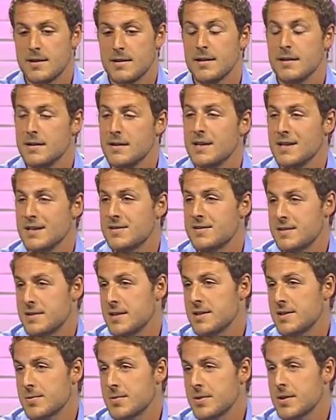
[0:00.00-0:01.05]

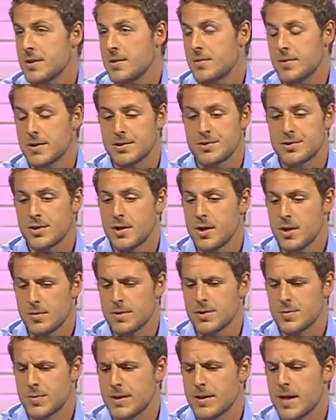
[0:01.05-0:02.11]
needs work, which
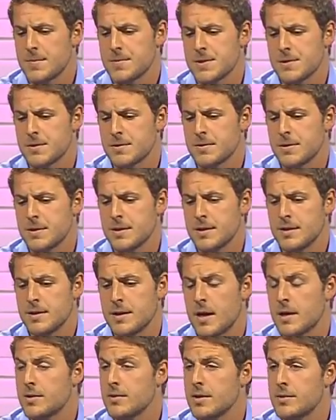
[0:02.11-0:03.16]
we'd absolutely
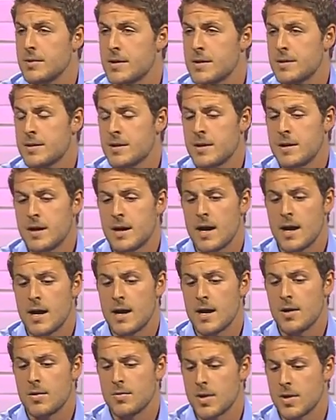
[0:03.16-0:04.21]
agree with.
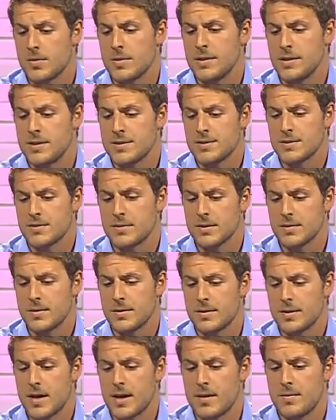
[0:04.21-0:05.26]
Where we disagree
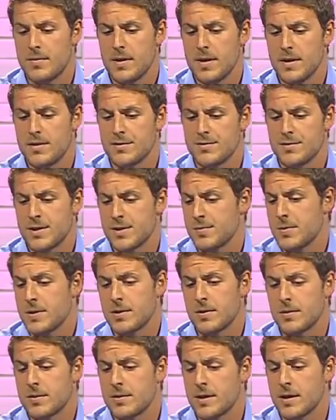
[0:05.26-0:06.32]
with them is we
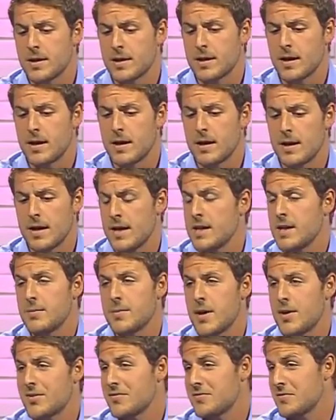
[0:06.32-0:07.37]
don't think any
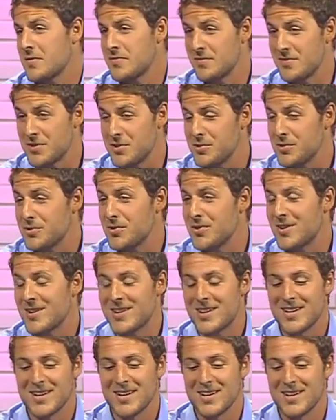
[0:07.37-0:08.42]
amount of review
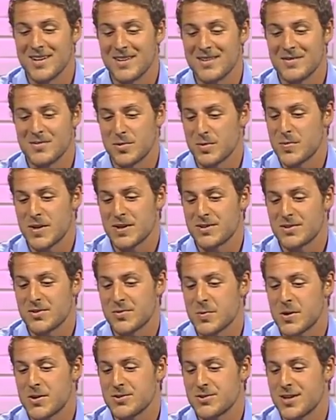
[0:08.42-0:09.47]
would make this
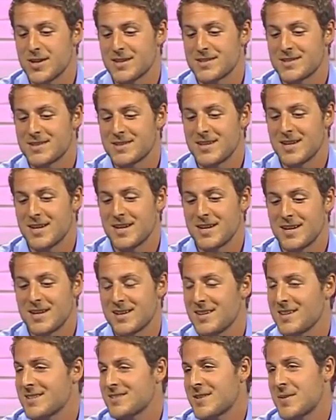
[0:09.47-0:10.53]
project
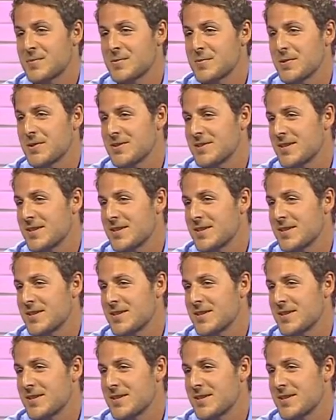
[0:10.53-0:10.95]
acceptable.